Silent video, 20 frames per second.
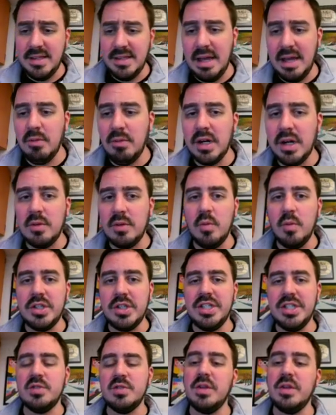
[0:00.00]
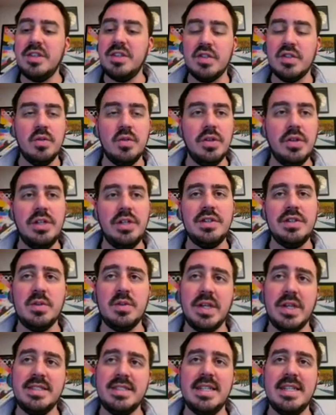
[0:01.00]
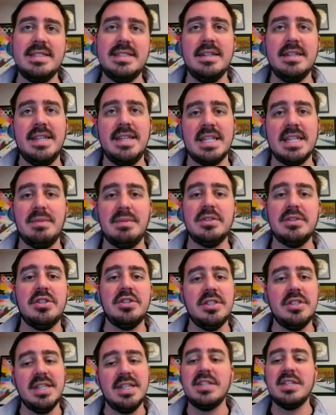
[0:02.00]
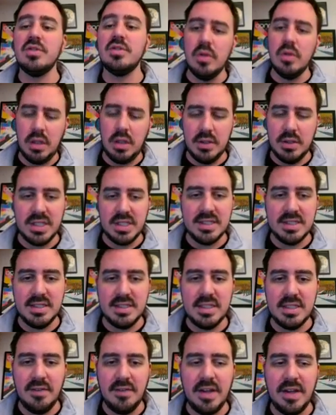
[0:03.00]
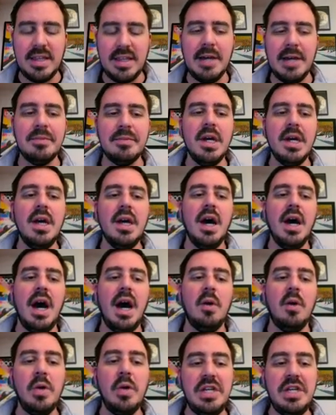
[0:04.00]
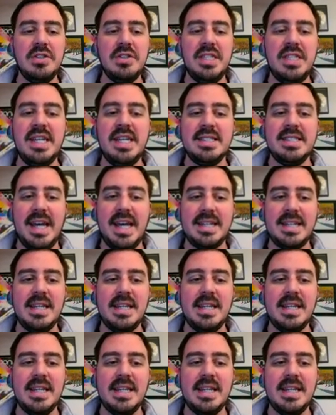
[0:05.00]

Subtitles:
network, which is what the school uses when it sends out text messages like school closings and stuff like that. We use the exact